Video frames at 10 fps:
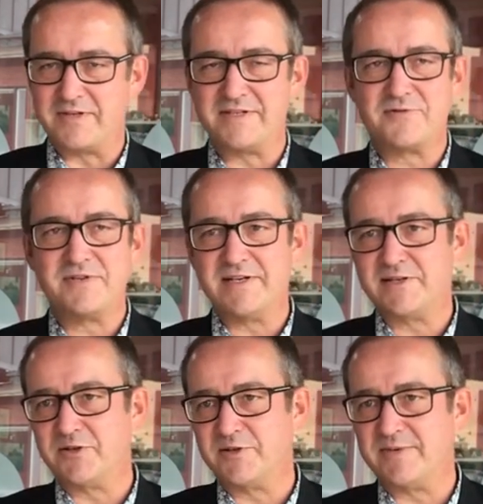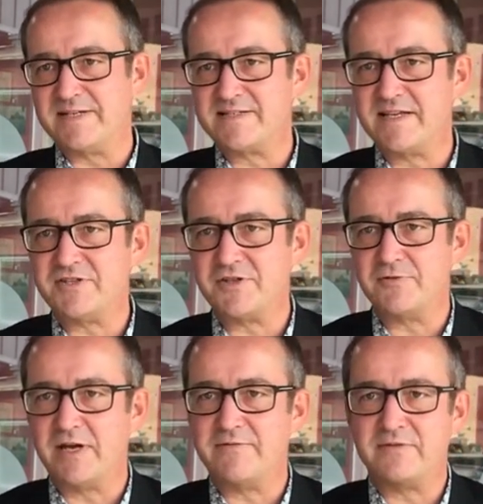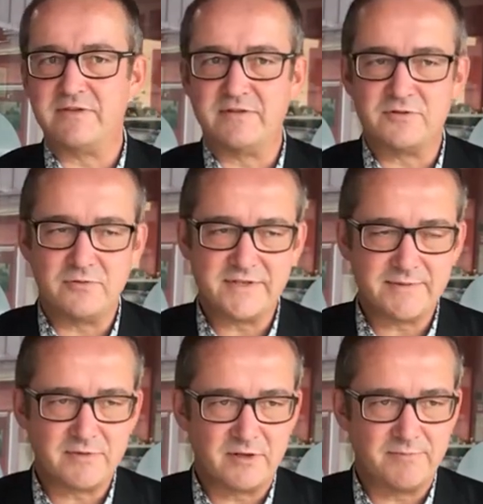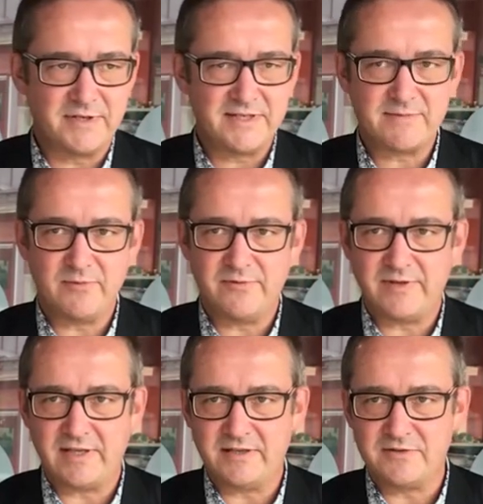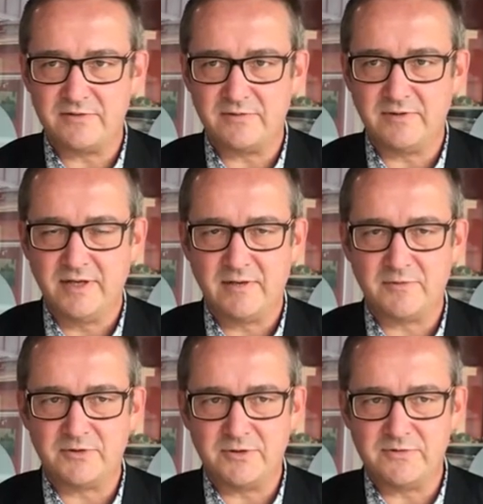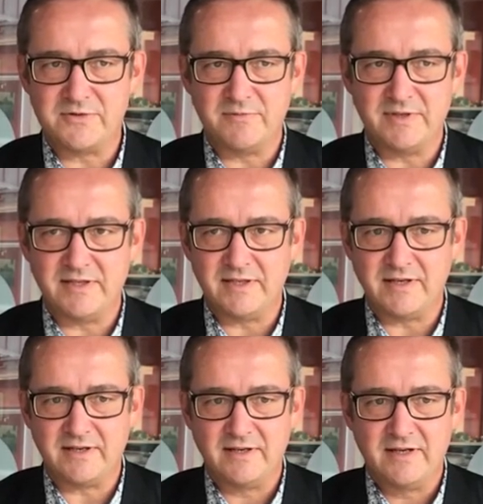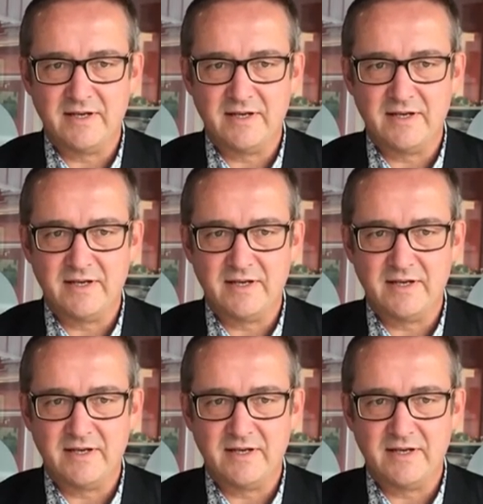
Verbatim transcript: There's re-economization. You have tourism companies moving into what used to be uh,